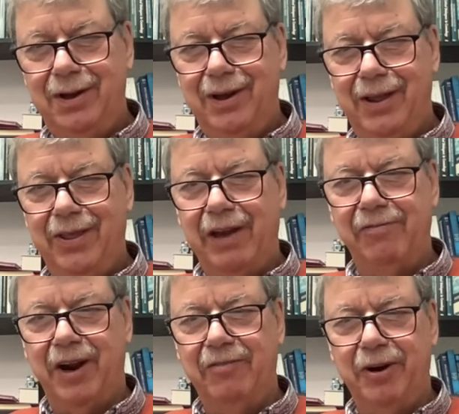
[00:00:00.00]
I think
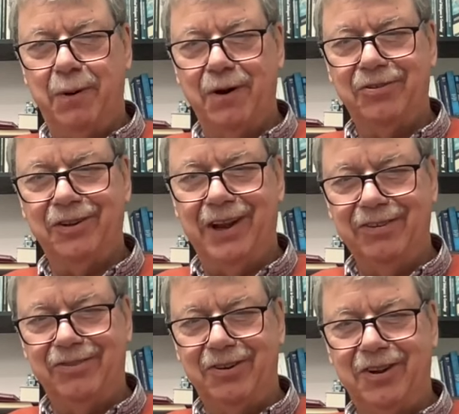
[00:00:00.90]
every every person
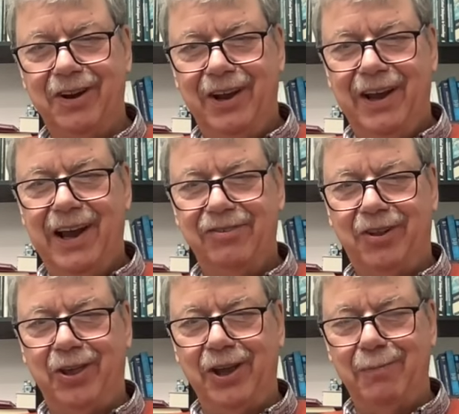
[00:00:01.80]
has to has to
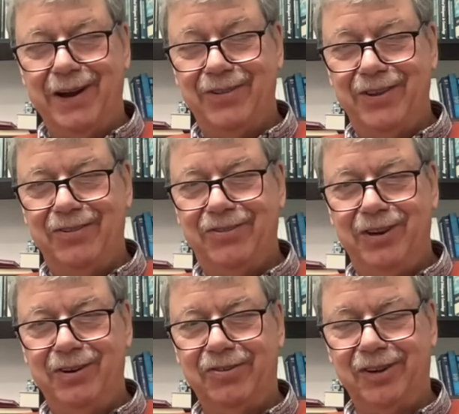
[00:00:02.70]
think about this
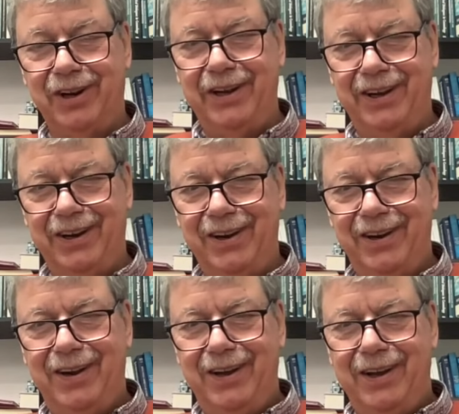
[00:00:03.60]
seriously
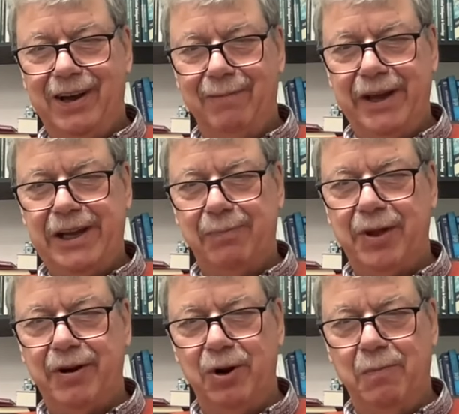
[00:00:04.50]
and make up
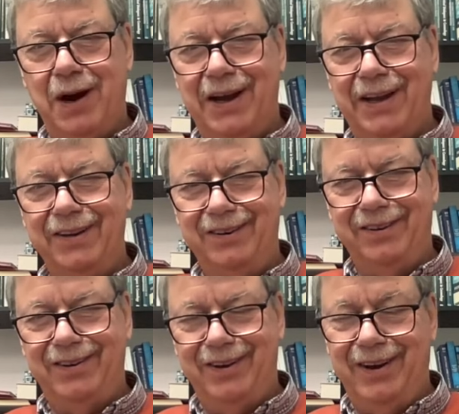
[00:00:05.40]
their own mind
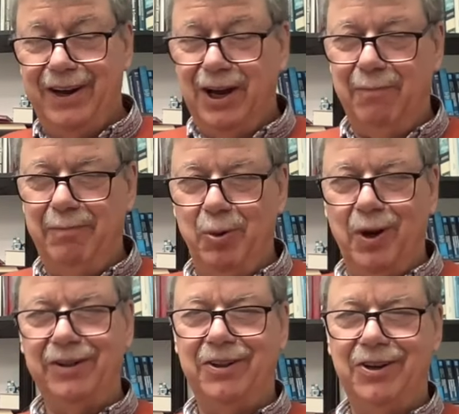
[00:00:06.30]
and be
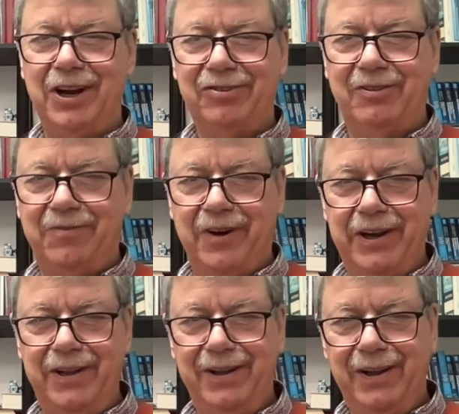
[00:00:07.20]
willing to
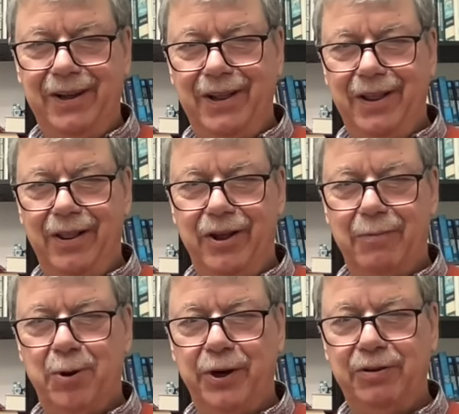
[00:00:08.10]
justify their
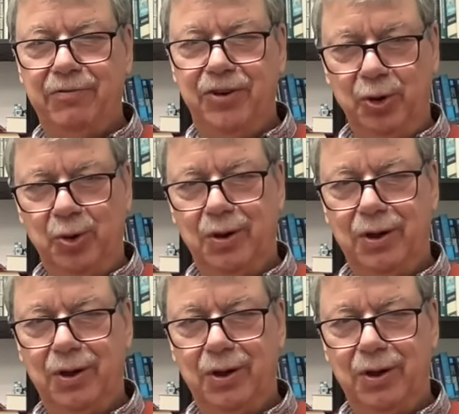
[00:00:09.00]
point of view.